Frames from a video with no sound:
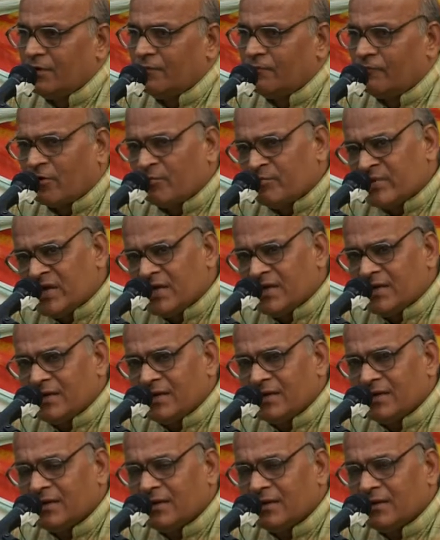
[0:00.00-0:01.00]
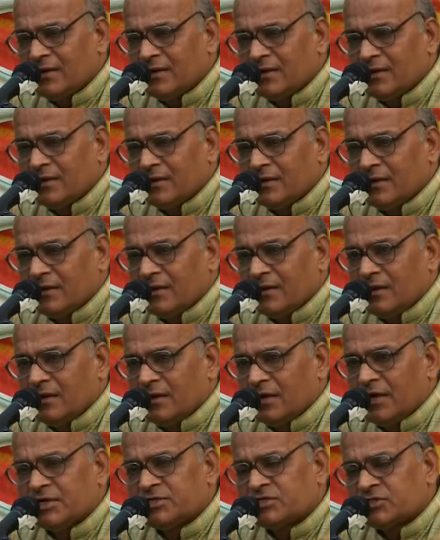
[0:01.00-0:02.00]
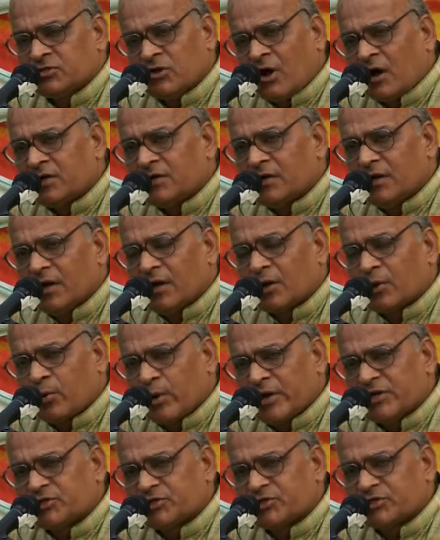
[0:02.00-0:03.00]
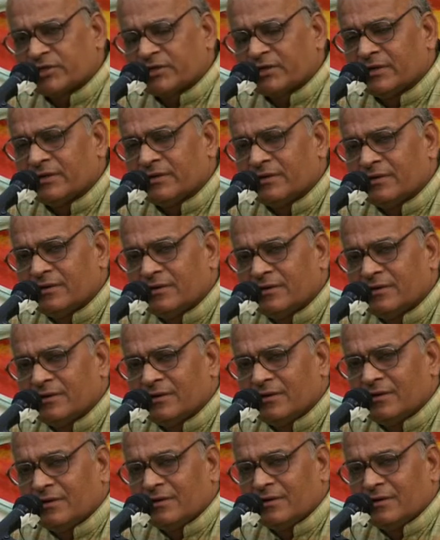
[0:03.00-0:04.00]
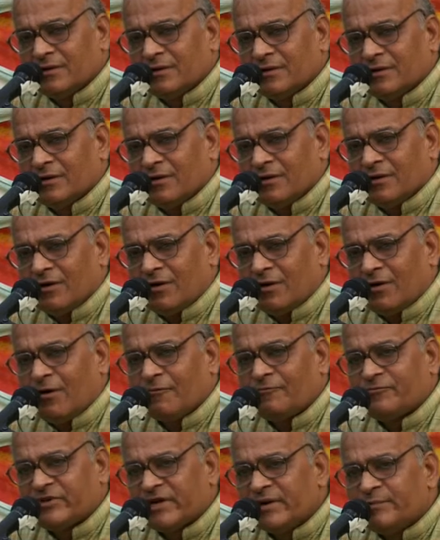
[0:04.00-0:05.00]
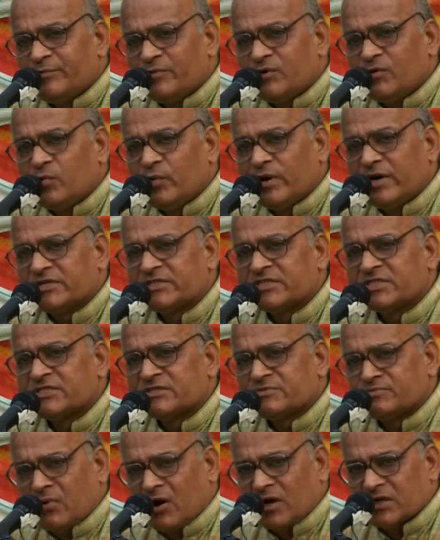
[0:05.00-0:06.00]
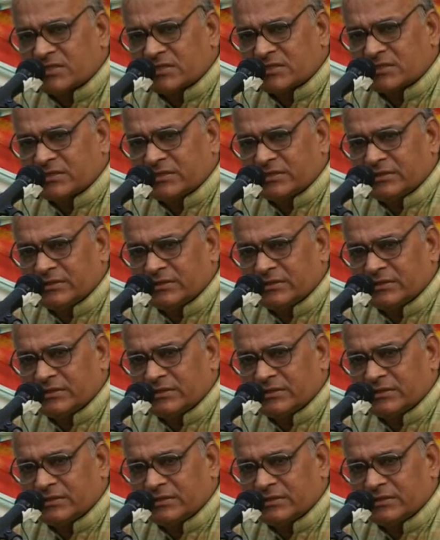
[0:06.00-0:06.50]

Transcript: For me, it's not a question of temple versus mosque.